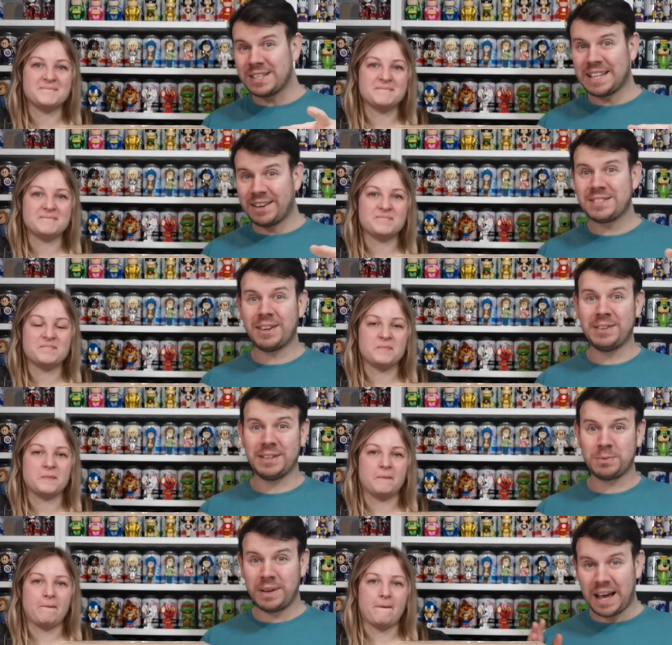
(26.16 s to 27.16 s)
Speaker 1: price sale
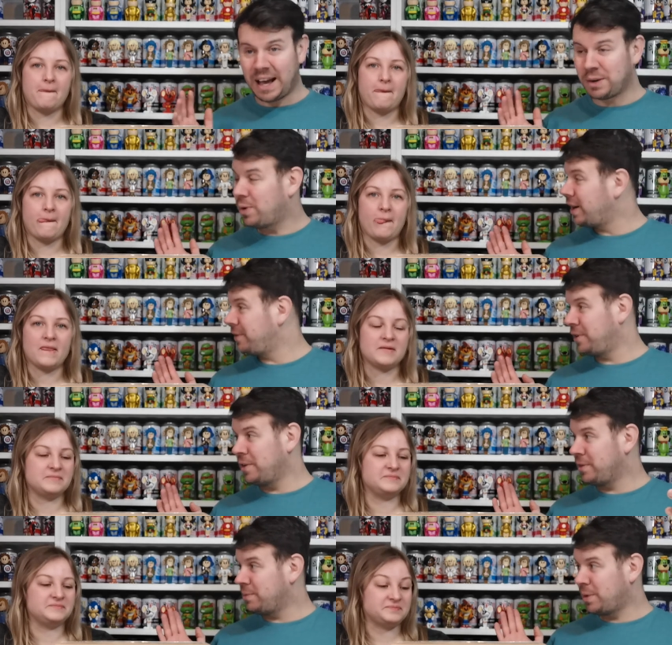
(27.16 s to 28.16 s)
sodas. We had quite a few
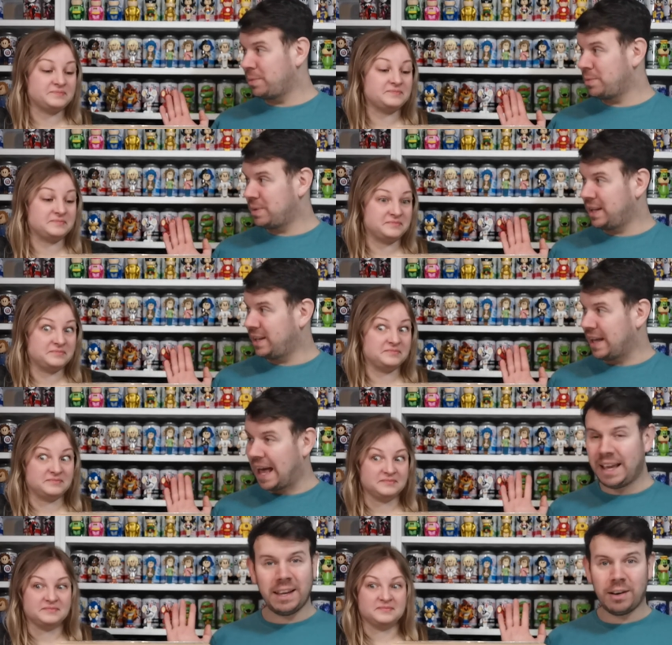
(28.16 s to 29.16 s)
of them, probably
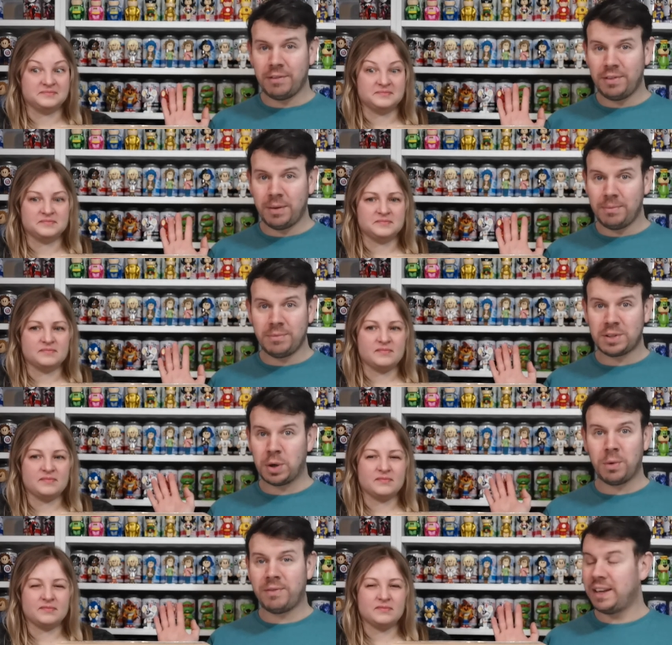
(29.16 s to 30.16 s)
eight of them,
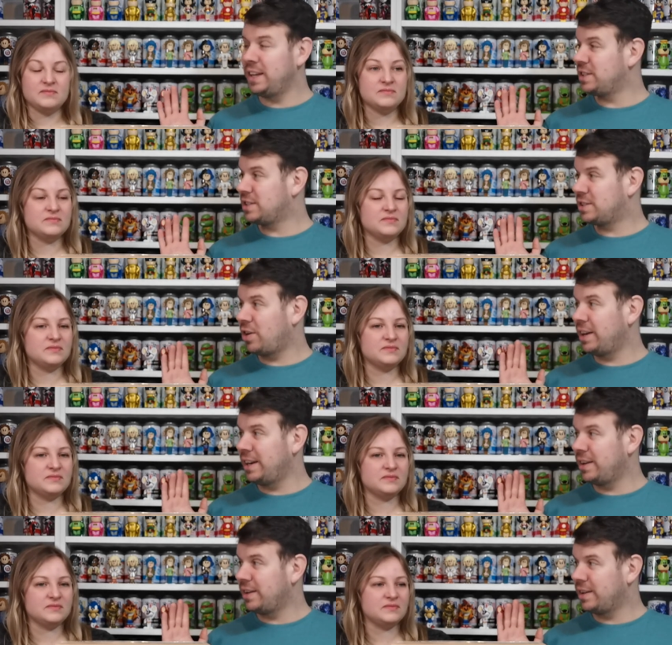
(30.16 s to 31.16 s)
two of each. Mm, trying
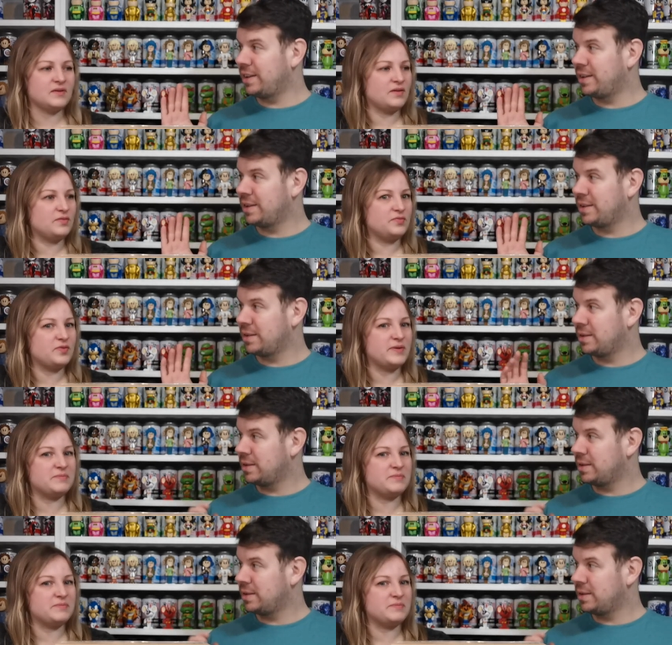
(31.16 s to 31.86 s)
to... No, I thought we